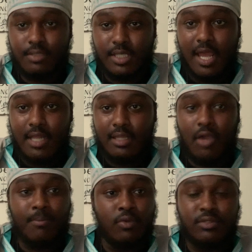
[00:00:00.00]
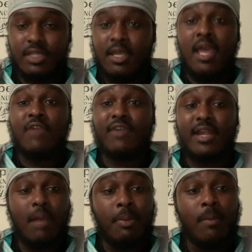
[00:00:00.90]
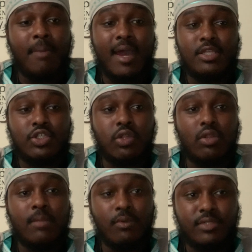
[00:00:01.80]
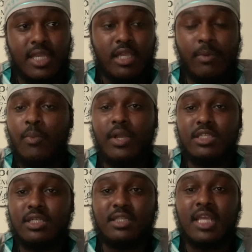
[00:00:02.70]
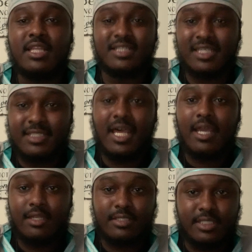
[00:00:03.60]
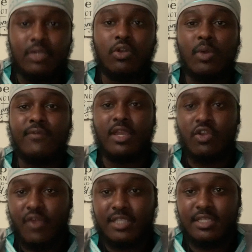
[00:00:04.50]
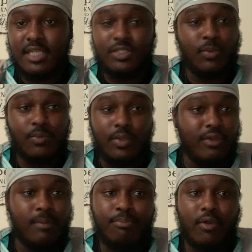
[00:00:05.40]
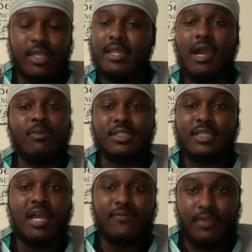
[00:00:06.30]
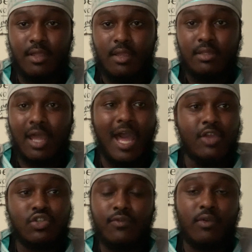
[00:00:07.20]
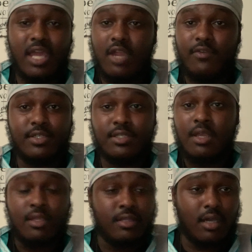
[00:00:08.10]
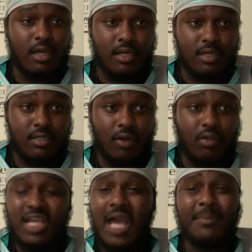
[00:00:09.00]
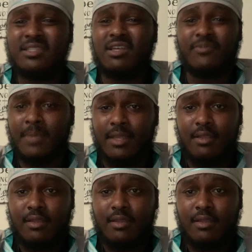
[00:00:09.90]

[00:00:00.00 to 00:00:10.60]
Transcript: that that'll mutate. And right now, people's bodies are slowly mutating. We went into the thing that's inside of the and 111 it cracks the nation. We, we already broke it down what's inside of it. The Hydra vulgaris, uh, all type of stuff, man.